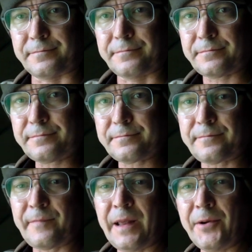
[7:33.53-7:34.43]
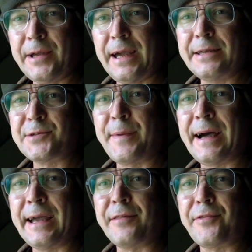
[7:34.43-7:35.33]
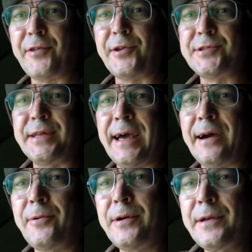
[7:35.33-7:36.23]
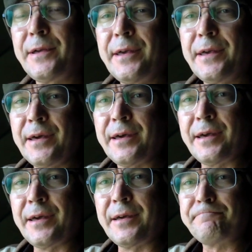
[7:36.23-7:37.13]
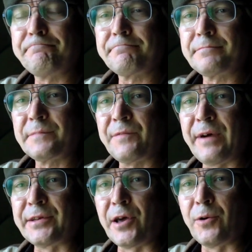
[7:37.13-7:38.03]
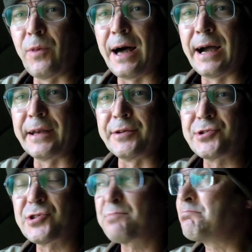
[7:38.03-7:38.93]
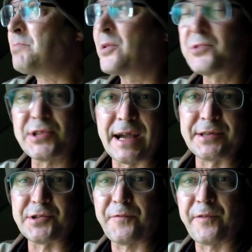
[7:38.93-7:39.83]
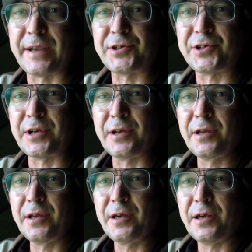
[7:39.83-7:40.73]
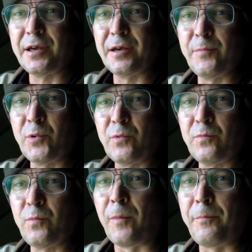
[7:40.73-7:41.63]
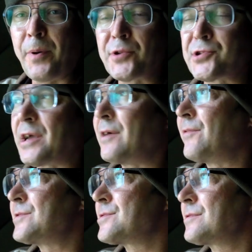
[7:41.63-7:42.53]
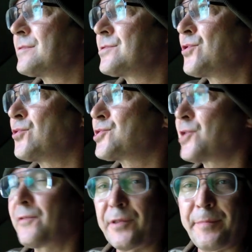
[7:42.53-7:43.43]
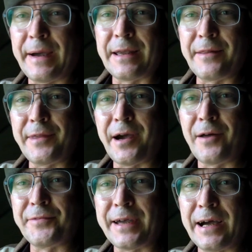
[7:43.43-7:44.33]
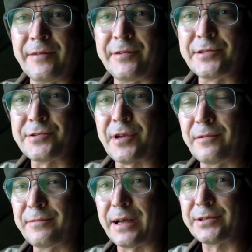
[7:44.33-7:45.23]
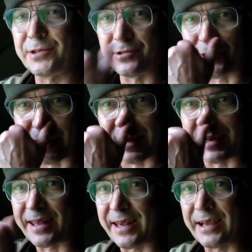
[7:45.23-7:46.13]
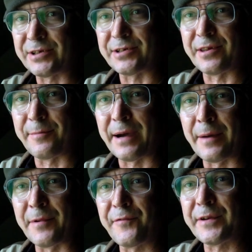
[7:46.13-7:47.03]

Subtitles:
Okay, it's about 8:30 now. I've had no liners, no signs of fish. But one positive is there's ducks over the bait and they aren't diving, so that's usually an indication that there might be fish there.